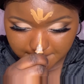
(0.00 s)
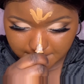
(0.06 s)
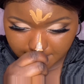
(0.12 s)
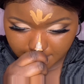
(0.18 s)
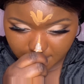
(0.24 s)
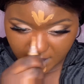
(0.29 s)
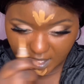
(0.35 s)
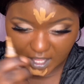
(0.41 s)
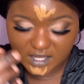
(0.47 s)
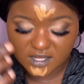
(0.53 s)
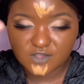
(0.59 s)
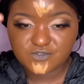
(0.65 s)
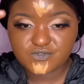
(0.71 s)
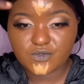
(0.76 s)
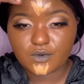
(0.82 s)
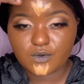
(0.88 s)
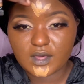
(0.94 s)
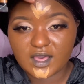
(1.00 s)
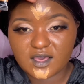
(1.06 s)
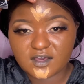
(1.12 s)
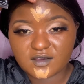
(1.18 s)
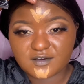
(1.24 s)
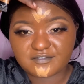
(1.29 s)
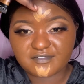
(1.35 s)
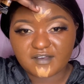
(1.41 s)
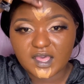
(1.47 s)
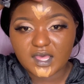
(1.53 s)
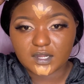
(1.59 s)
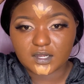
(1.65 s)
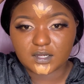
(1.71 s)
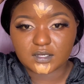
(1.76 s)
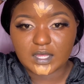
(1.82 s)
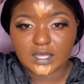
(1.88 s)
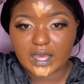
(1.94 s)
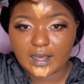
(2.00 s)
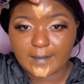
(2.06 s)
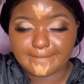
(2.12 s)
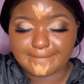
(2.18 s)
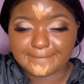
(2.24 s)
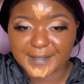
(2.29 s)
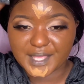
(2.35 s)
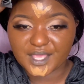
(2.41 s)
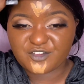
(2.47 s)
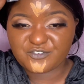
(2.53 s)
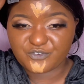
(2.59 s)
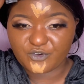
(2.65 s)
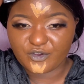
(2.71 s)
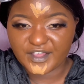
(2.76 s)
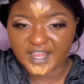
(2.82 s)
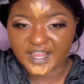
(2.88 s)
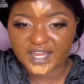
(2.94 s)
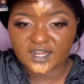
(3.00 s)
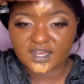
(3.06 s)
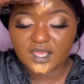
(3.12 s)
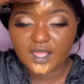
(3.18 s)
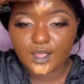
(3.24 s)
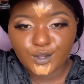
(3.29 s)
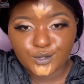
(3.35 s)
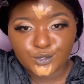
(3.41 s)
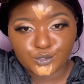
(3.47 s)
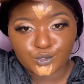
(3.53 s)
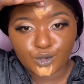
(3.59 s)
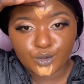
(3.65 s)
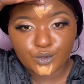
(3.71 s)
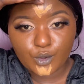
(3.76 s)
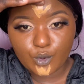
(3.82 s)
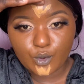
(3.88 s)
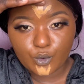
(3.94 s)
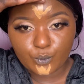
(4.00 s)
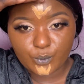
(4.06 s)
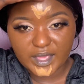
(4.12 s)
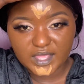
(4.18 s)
And if you have a big forehead, don't go way